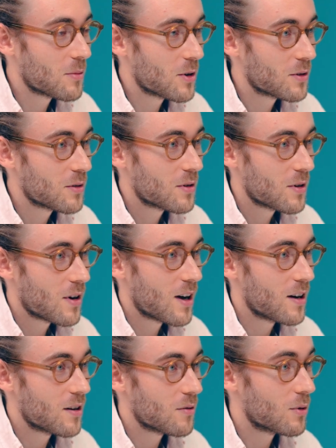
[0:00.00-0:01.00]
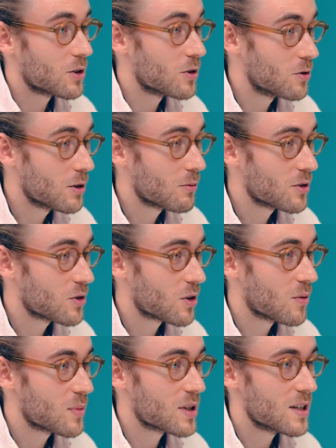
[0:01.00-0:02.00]
about what you're doing with your
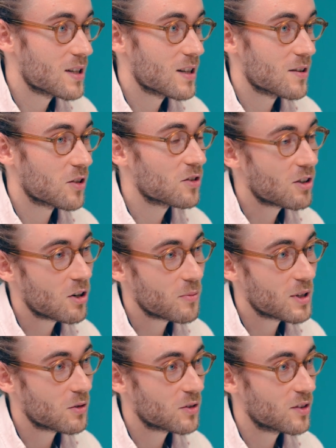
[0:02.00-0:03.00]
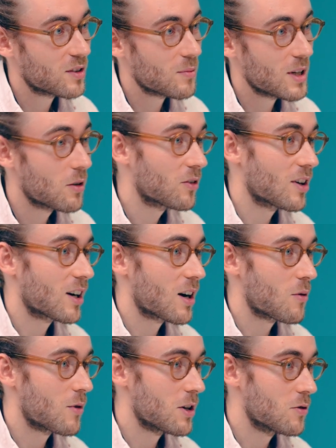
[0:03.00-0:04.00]
company, the startup ecosystem in Osaka,
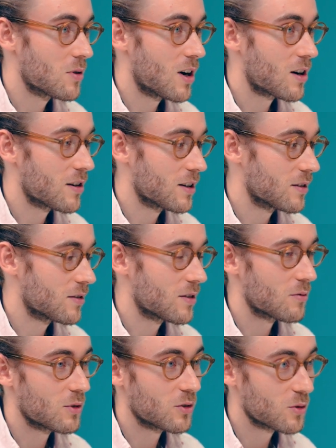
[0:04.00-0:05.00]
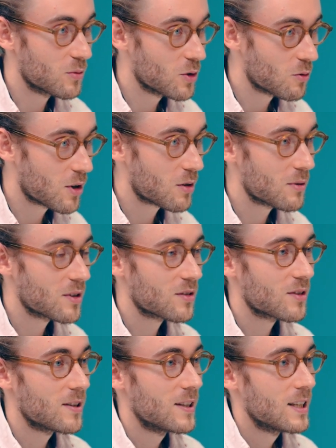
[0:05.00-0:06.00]
where you are and with whom you work with.
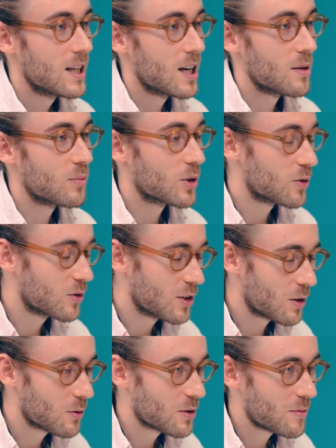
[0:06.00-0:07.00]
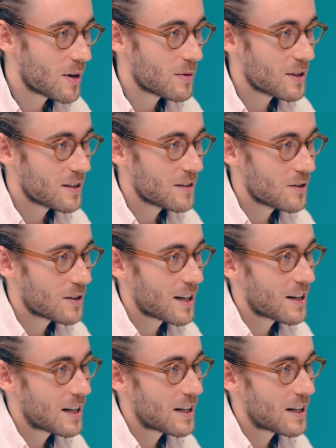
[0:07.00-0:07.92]
But to start with, maybe you can